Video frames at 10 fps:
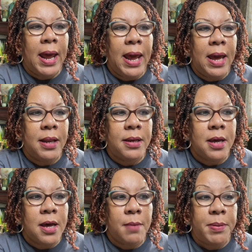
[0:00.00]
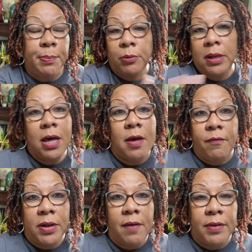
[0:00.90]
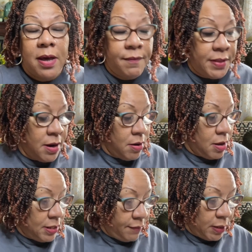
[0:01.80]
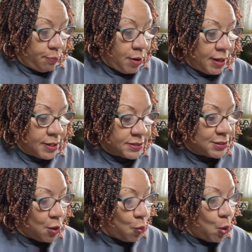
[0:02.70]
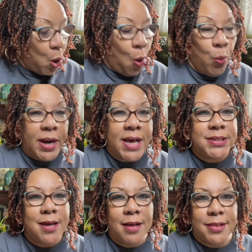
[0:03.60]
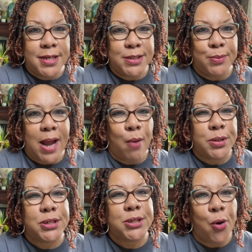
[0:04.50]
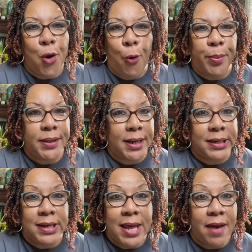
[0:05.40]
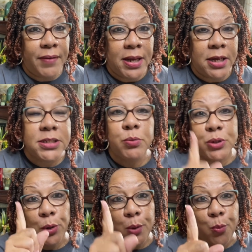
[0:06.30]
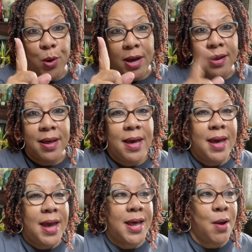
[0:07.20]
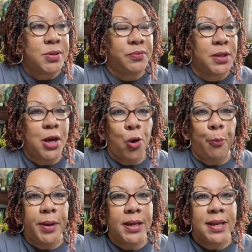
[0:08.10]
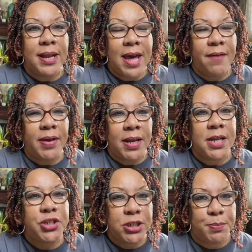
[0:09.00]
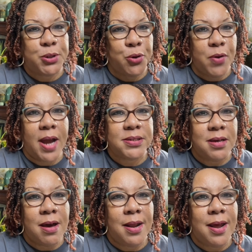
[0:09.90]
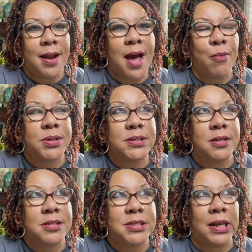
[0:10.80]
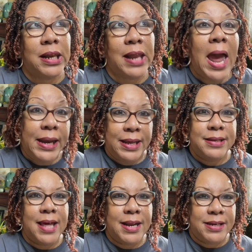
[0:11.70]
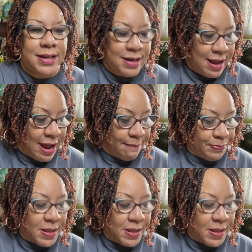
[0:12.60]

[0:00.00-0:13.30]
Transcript: And people love their products. So when I saw this one, I was so hoping that it didn't have any, because there was only one, and I was really hoping it didn't have any chips or cracks on it, and I was delighted that it did not.